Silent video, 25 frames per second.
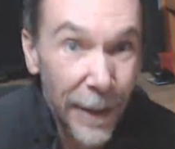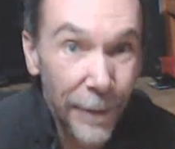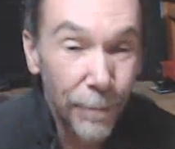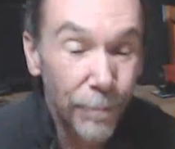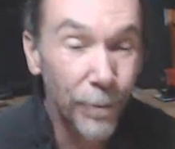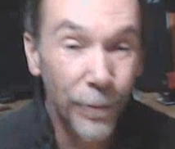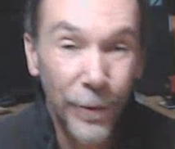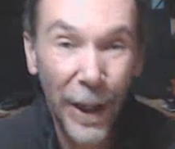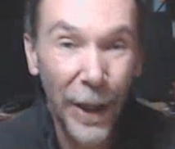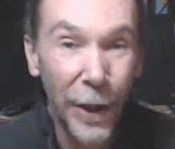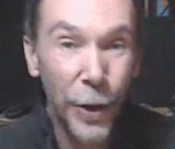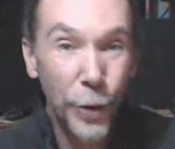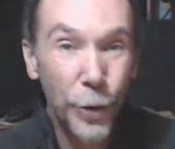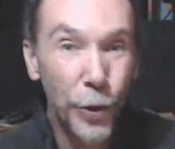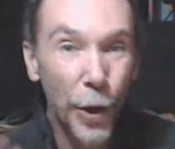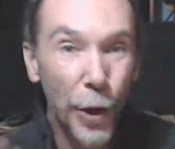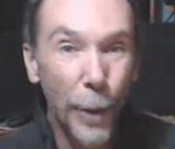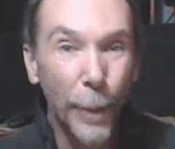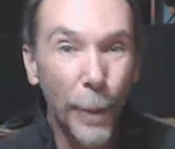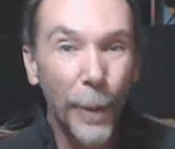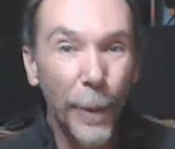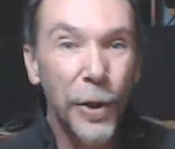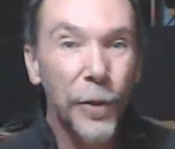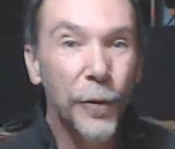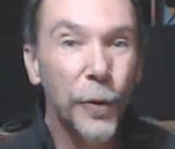thank you so
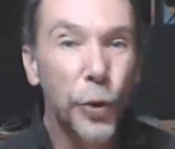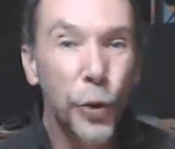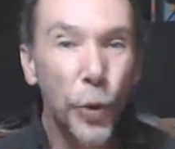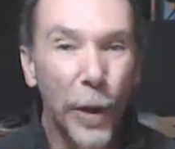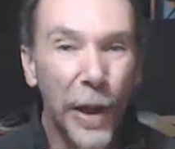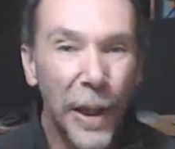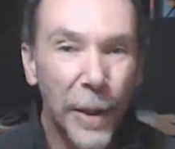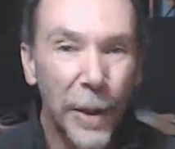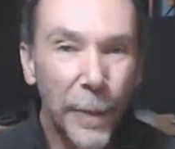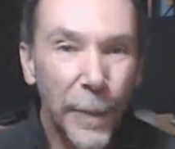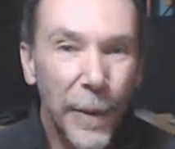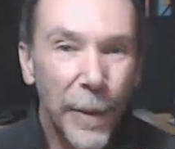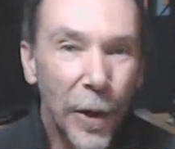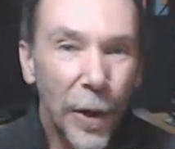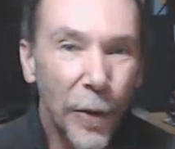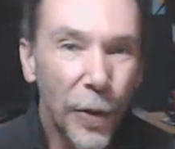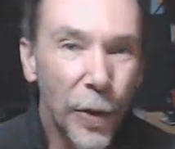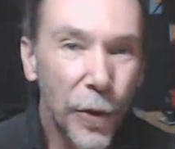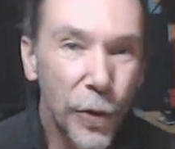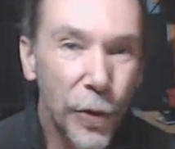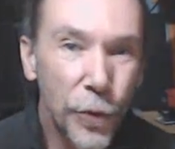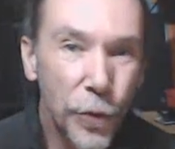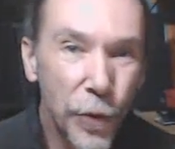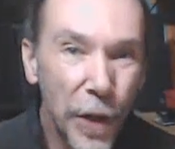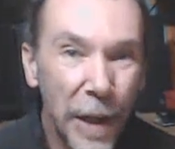much for joining me on the
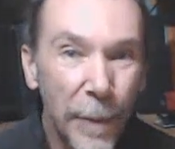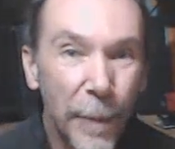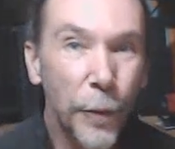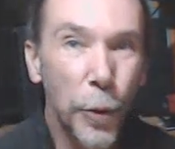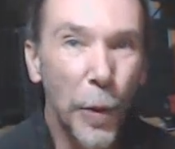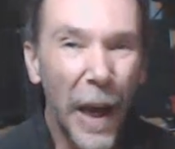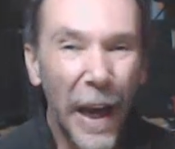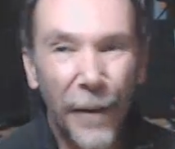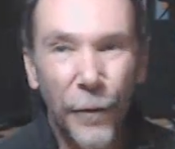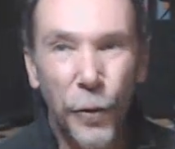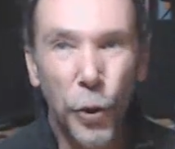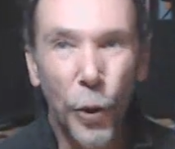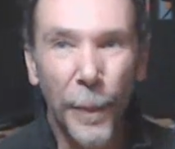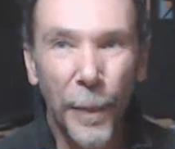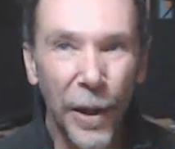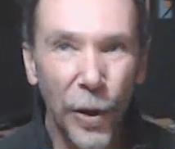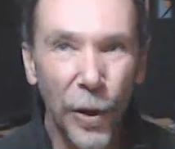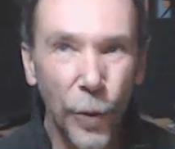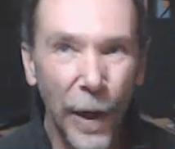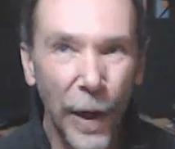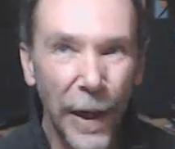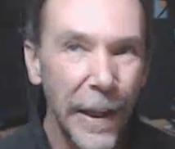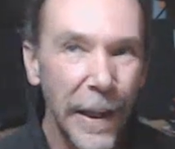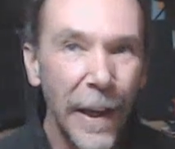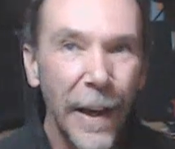stream. If you have joined me
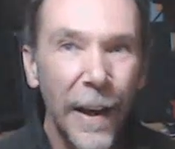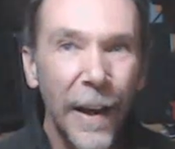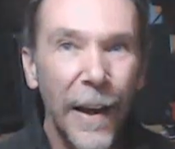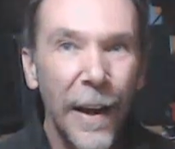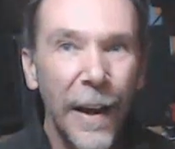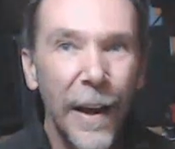already,